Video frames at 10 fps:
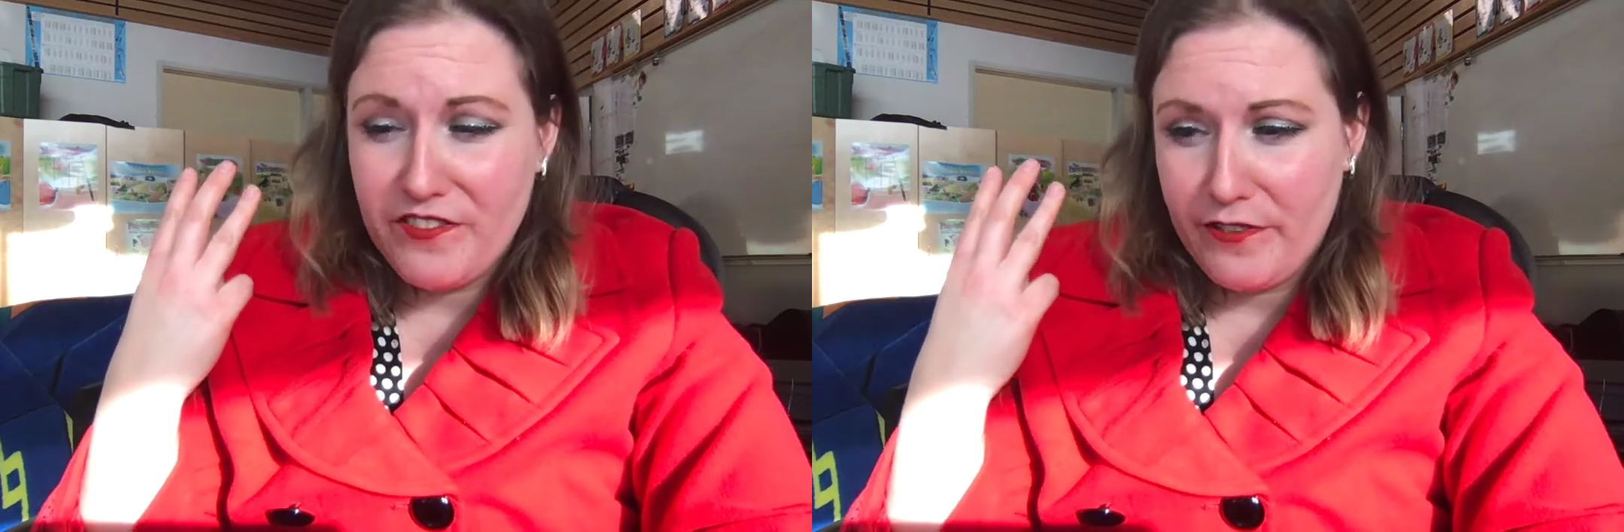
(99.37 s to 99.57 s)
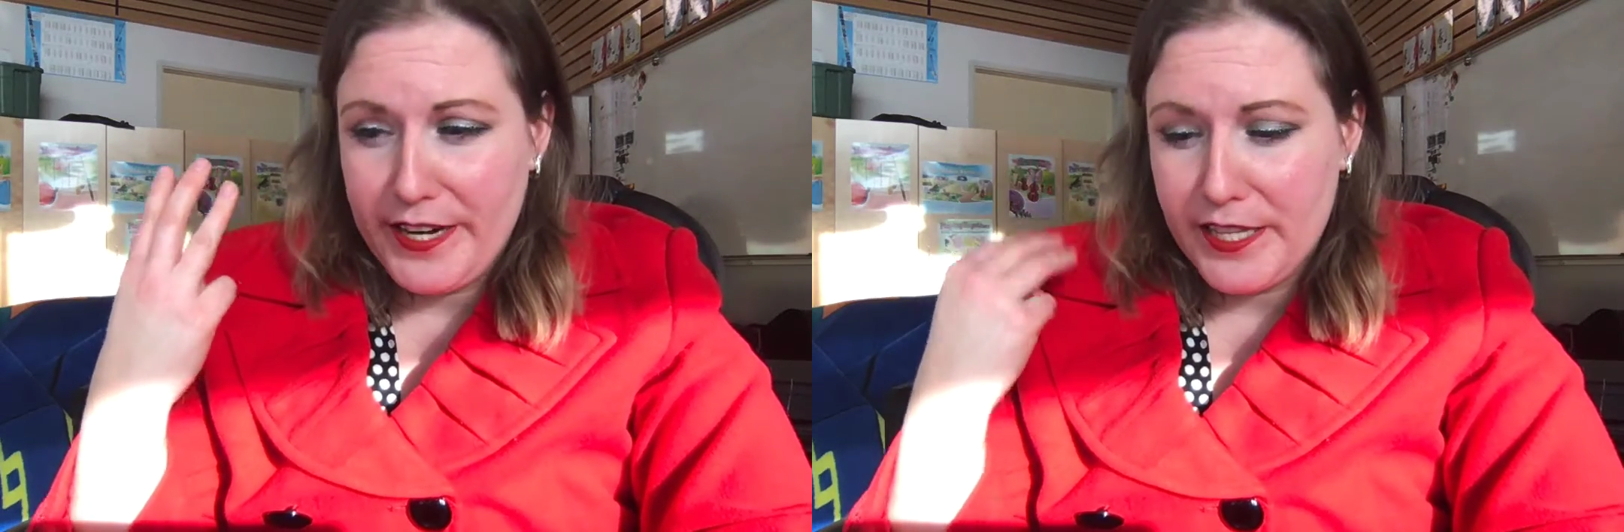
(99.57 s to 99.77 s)

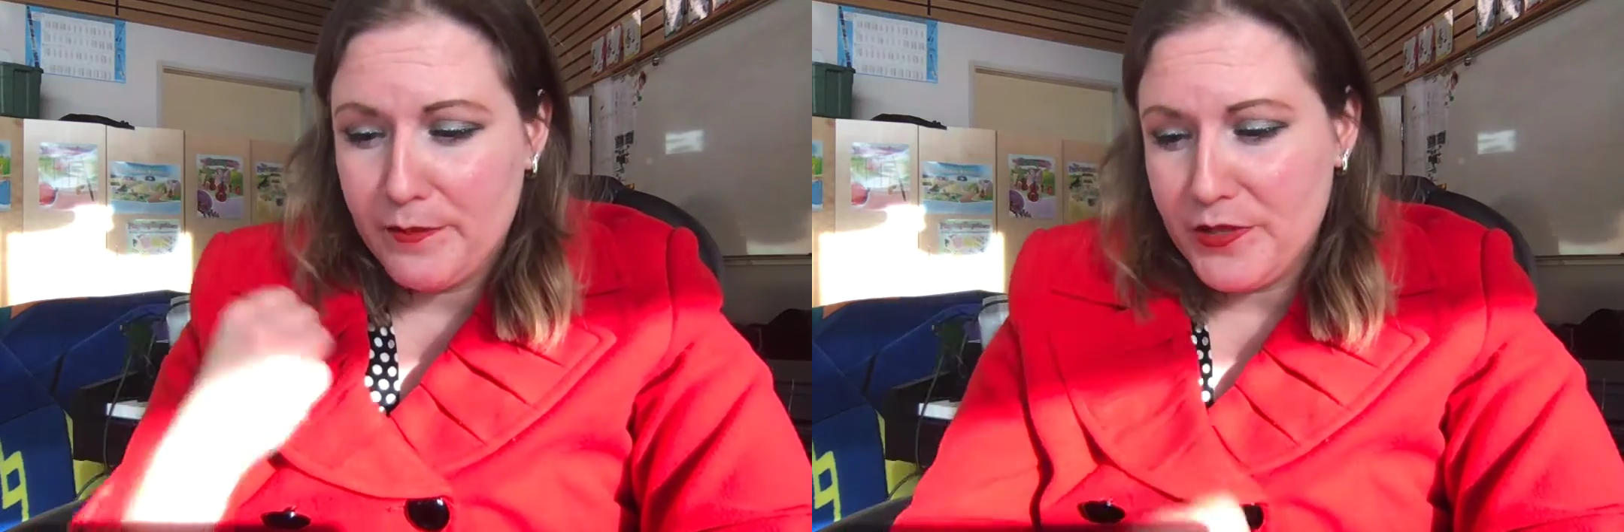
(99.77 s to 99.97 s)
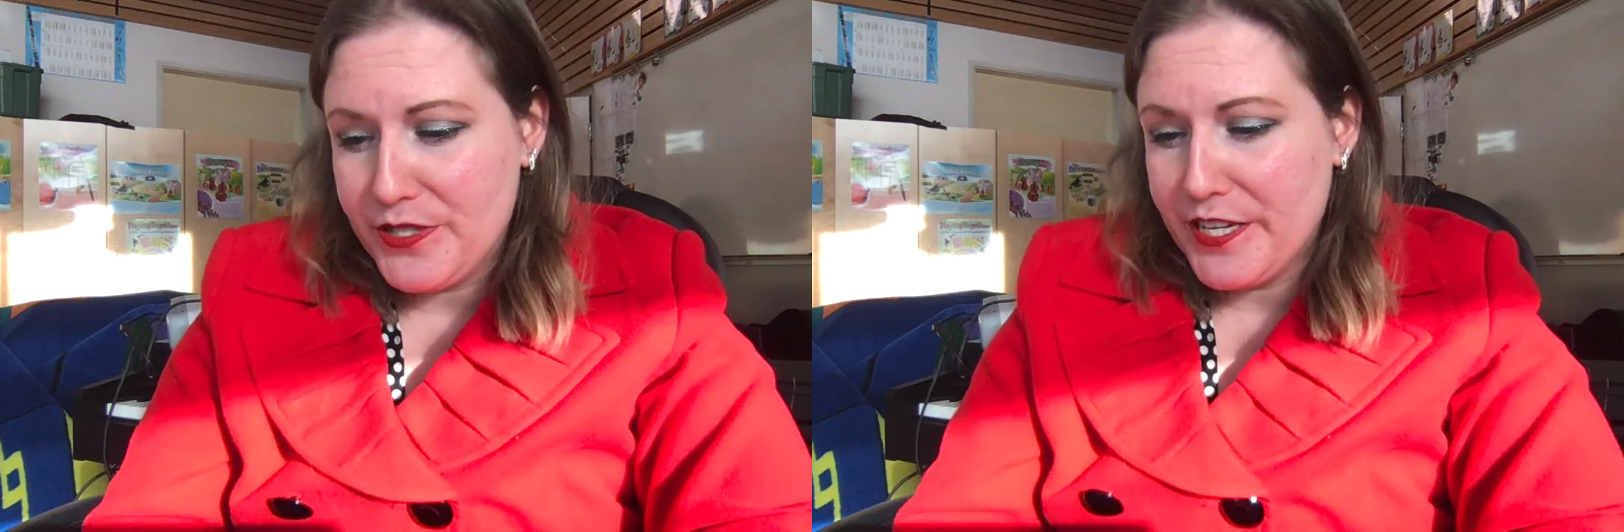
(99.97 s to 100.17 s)
of reading
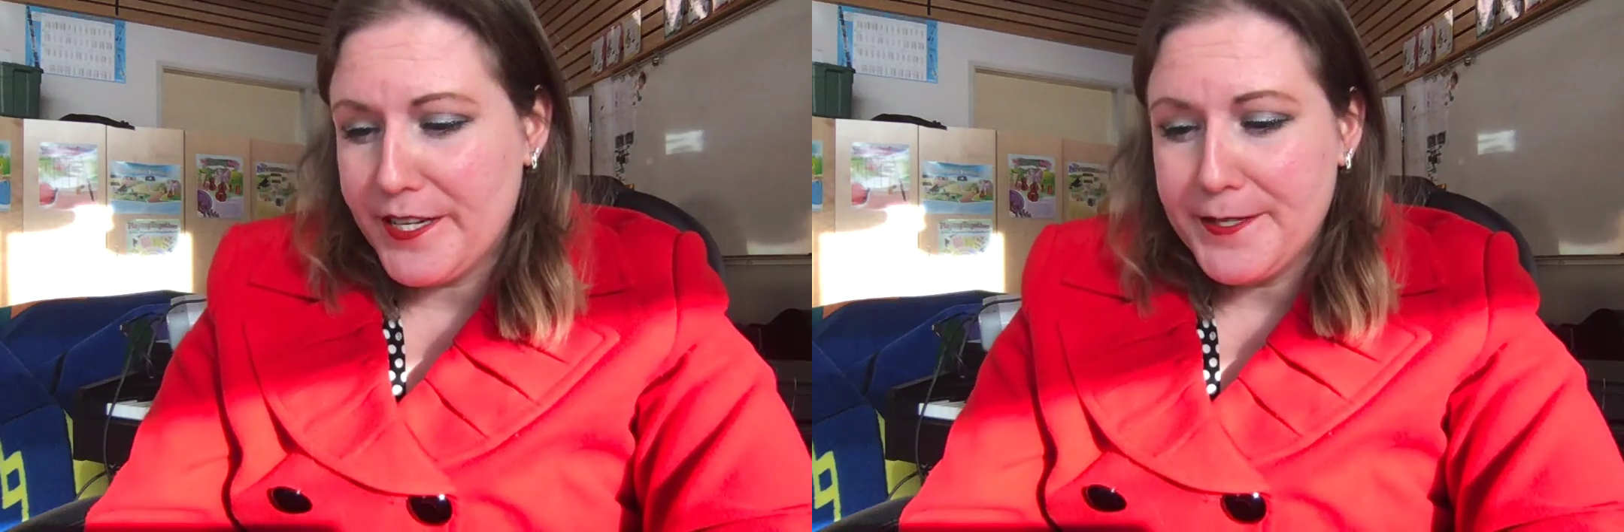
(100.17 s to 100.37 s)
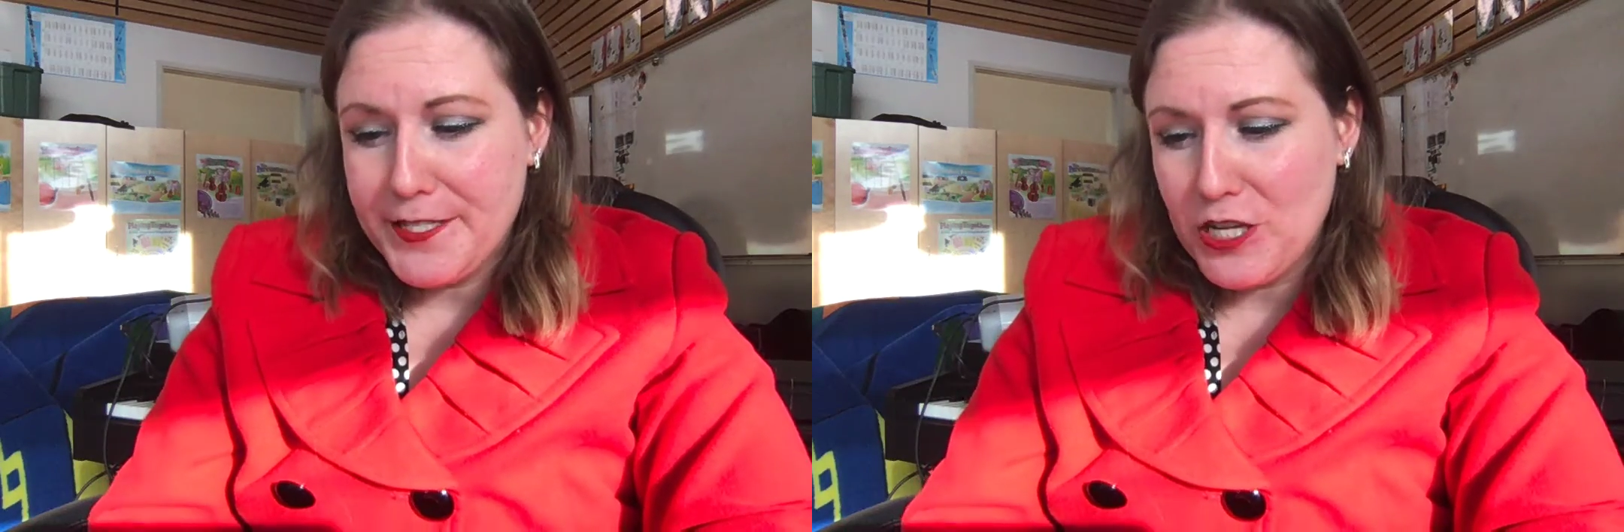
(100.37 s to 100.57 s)
the music.
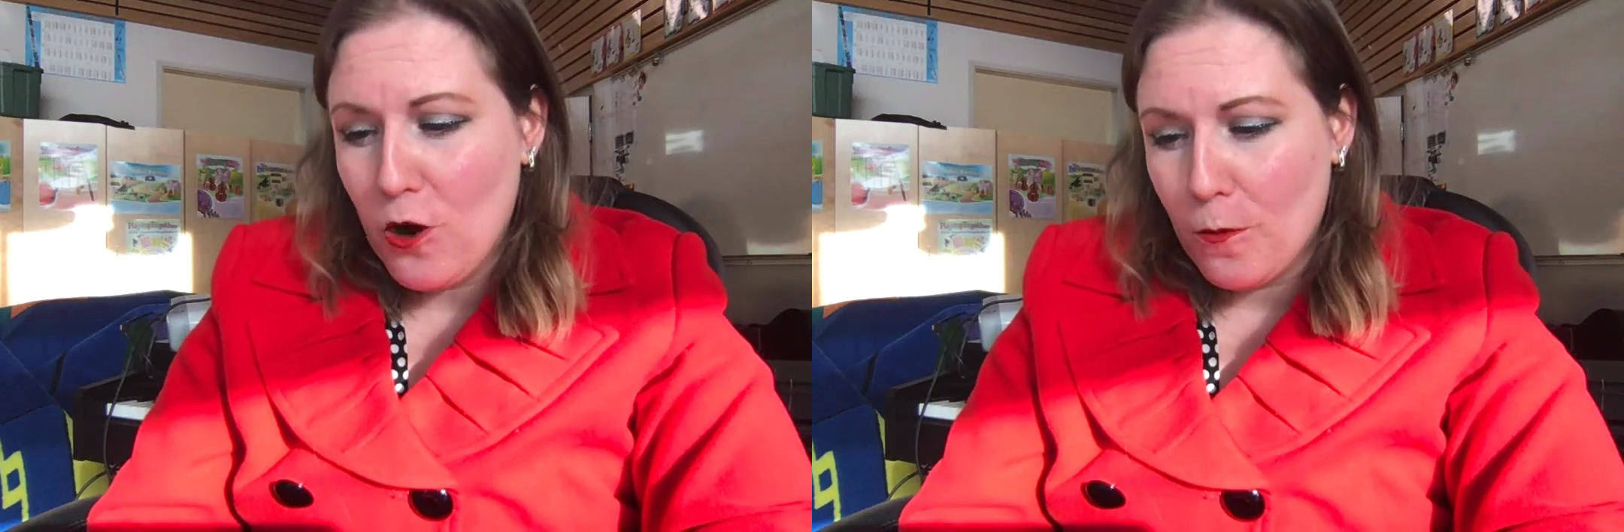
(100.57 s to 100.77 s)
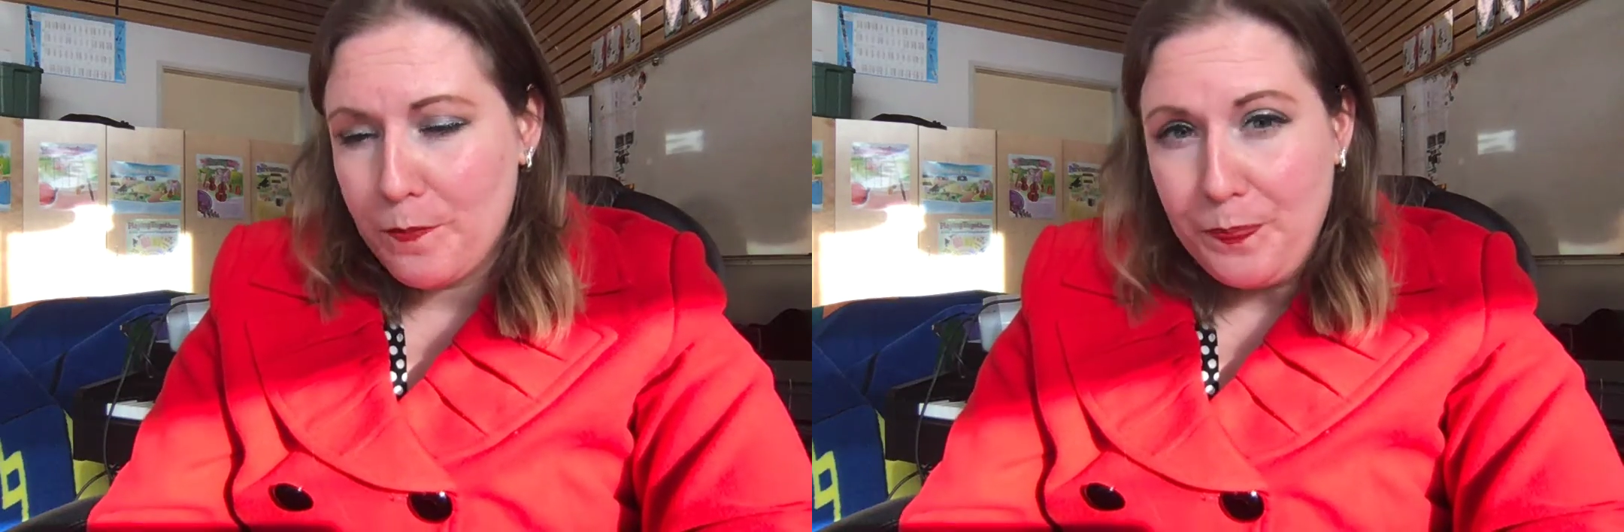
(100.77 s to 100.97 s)
So,